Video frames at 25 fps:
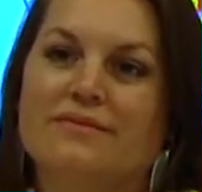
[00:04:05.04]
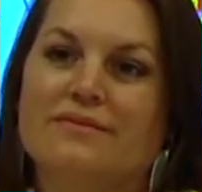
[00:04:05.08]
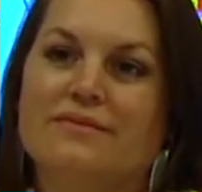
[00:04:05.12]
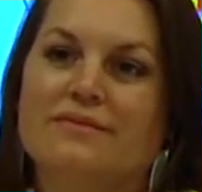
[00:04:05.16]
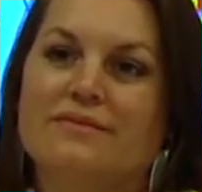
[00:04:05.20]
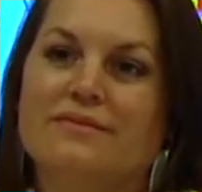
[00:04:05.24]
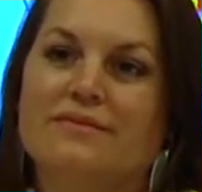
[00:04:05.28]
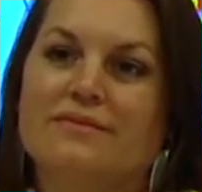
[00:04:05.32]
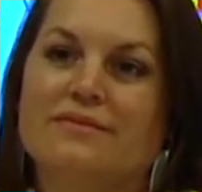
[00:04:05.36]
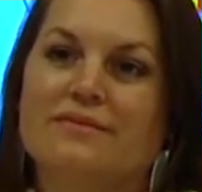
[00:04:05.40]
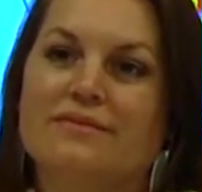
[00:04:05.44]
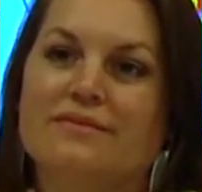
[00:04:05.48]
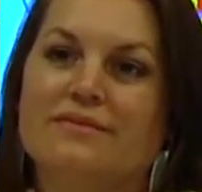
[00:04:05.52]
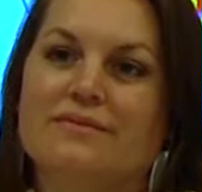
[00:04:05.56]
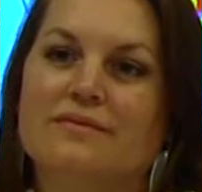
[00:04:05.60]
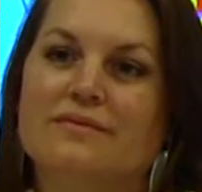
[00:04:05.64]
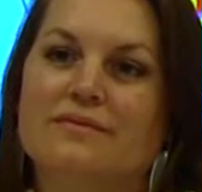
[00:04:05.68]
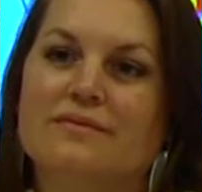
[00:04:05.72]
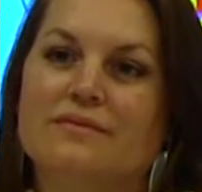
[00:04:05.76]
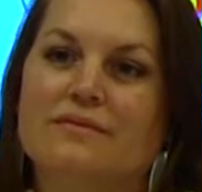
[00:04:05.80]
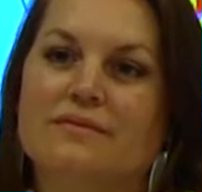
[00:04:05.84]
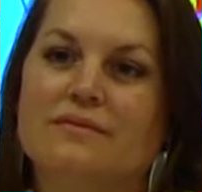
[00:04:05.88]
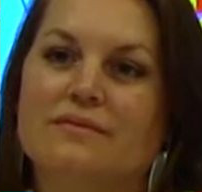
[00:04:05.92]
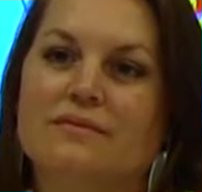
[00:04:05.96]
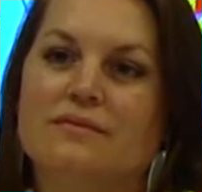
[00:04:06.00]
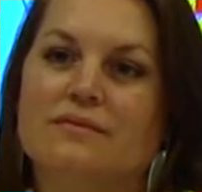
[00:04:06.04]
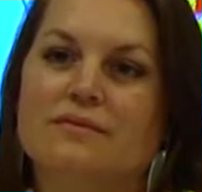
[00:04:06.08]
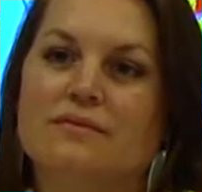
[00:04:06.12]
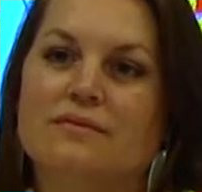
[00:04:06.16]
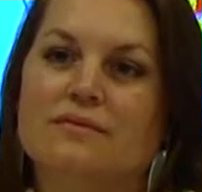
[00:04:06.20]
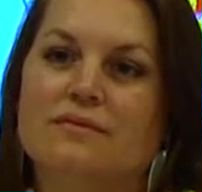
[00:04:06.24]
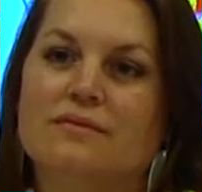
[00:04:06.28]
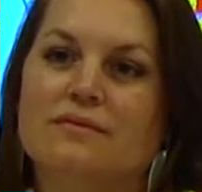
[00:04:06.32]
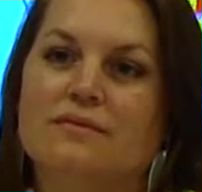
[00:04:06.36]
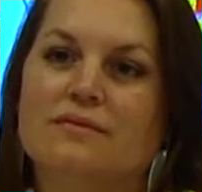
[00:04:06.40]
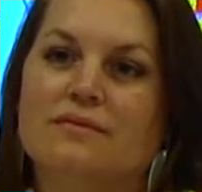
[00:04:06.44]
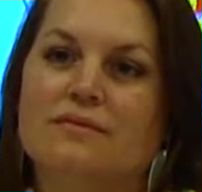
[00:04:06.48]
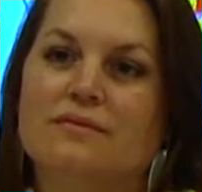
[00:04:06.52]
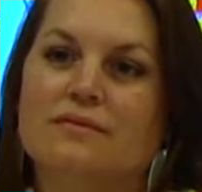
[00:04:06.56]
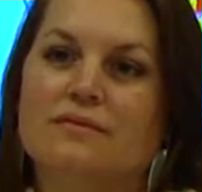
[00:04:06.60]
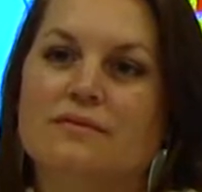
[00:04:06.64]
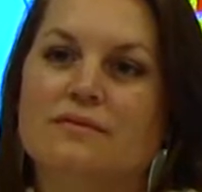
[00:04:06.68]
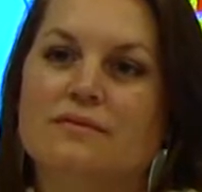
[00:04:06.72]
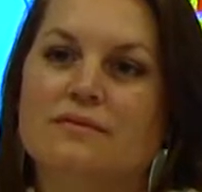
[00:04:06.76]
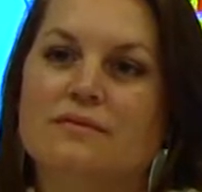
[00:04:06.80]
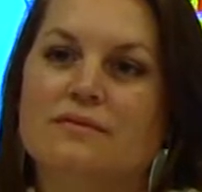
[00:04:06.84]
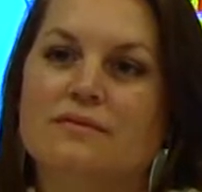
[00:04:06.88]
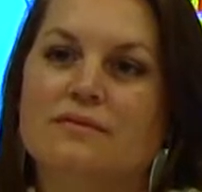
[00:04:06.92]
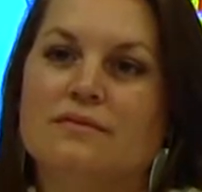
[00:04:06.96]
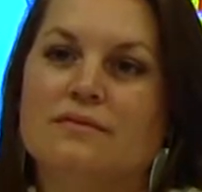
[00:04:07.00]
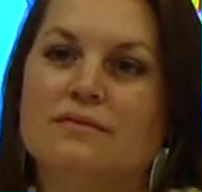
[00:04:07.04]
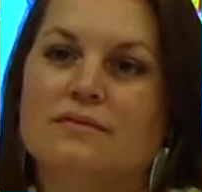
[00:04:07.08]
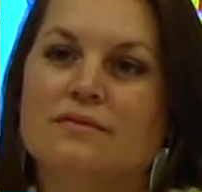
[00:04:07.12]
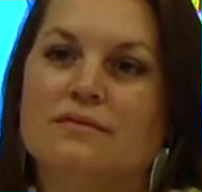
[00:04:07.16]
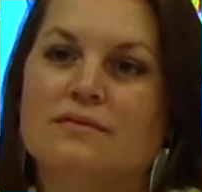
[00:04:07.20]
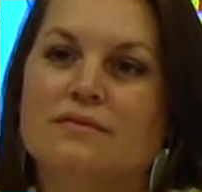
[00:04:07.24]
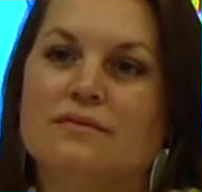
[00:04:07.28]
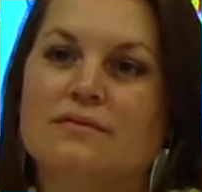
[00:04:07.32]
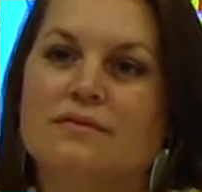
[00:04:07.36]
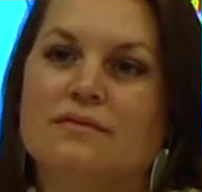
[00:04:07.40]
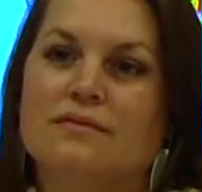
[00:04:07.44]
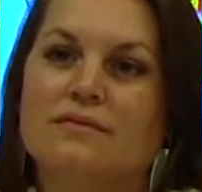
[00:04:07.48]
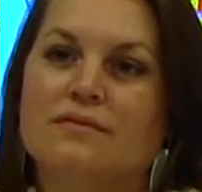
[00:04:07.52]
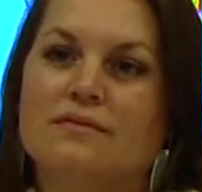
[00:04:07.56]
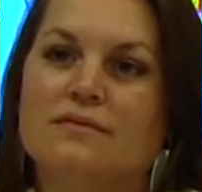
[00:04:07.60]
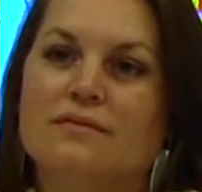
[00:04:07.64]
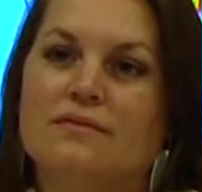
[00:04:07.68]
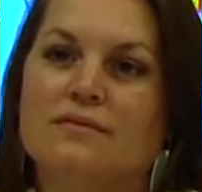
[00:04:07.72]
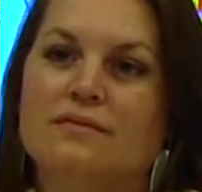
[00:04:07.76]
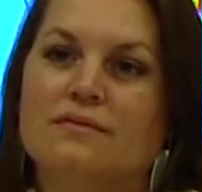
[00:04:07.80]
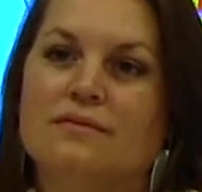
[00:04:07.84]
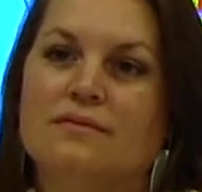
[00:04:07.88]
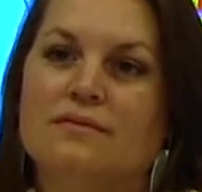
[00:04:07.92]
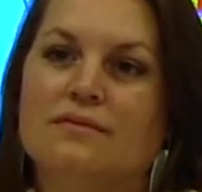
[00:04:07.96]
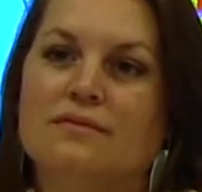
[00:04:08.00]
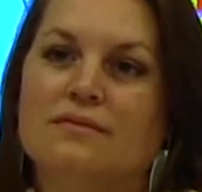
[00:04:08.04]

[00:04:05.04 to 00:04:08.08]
No words are spoken by the person on screen.